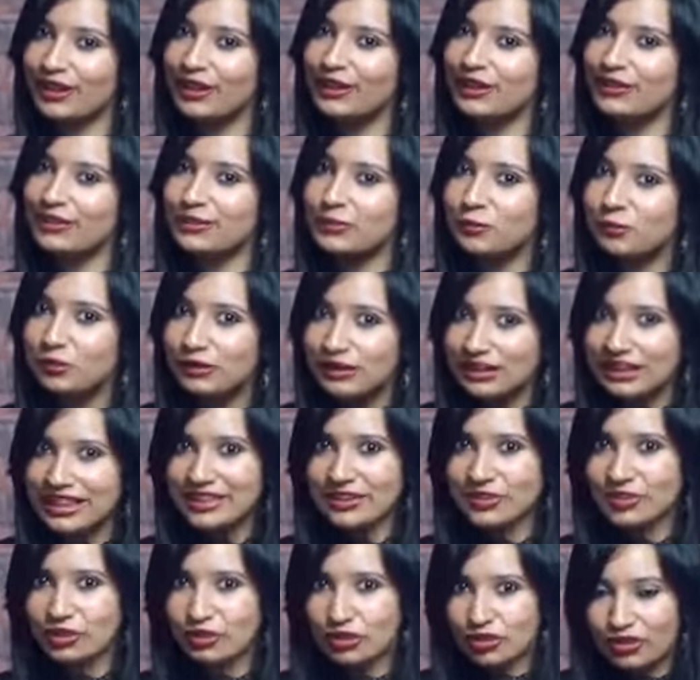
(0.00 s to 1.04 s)
So
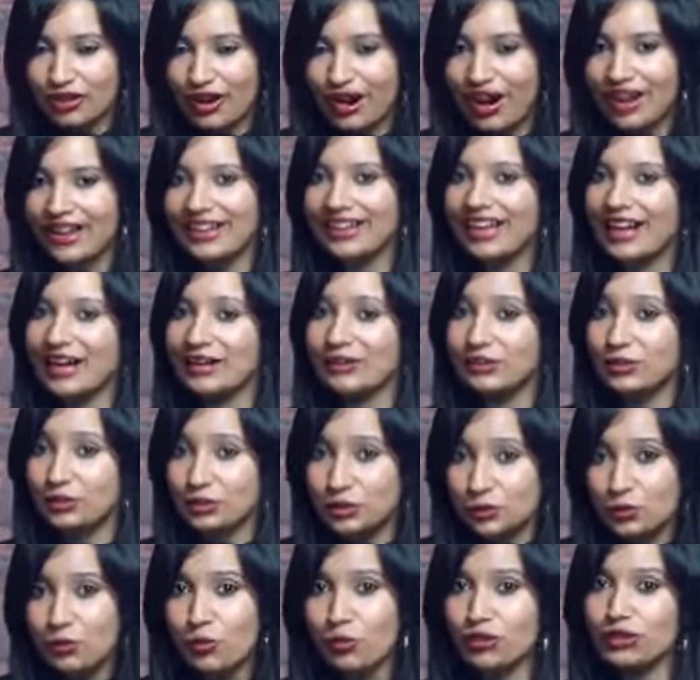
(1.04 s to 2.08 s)
please try and
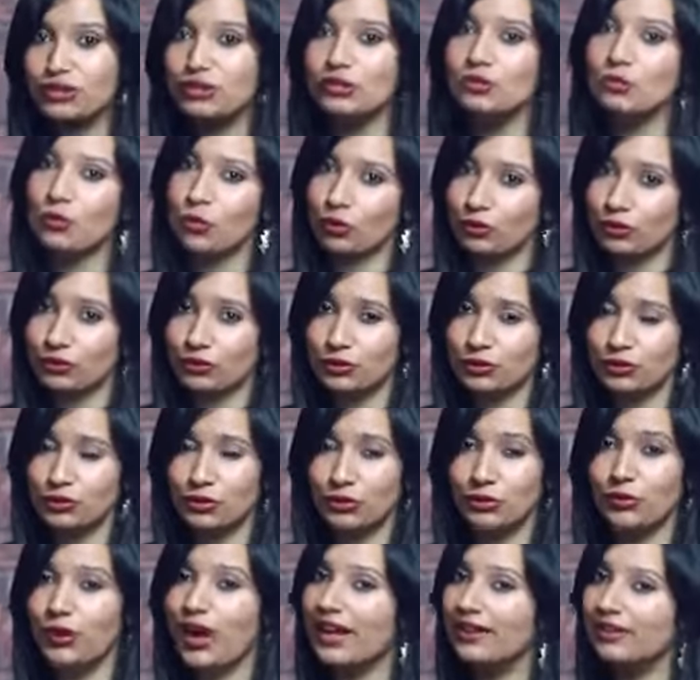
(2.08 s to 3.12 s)
do what you want to
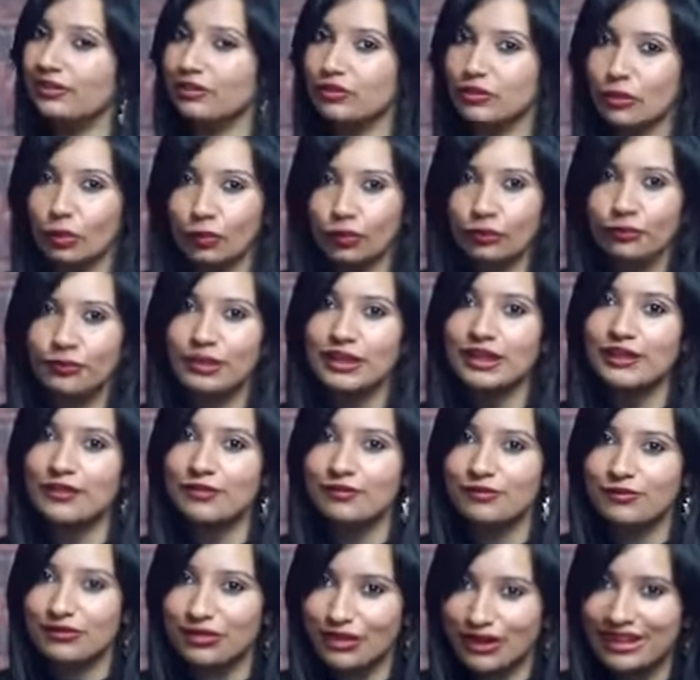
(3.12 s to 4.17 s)
do and don't be
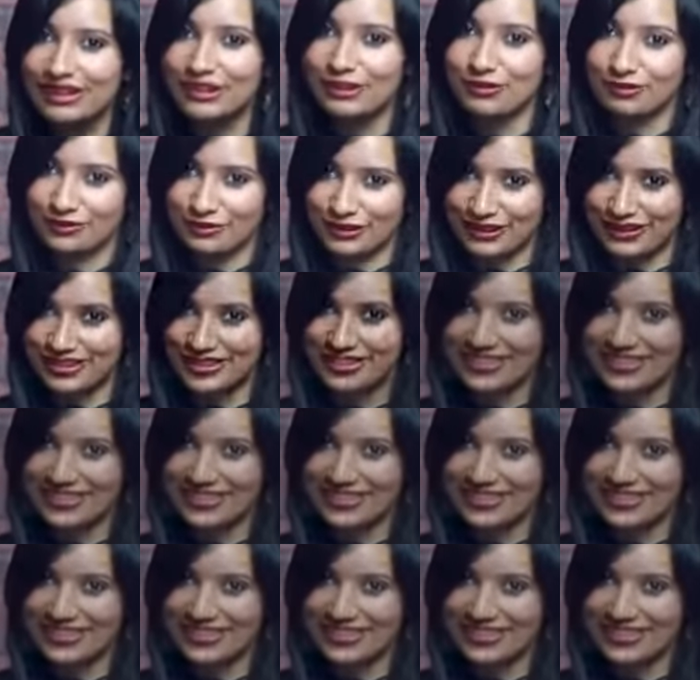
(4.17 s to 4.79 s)
afraid of it.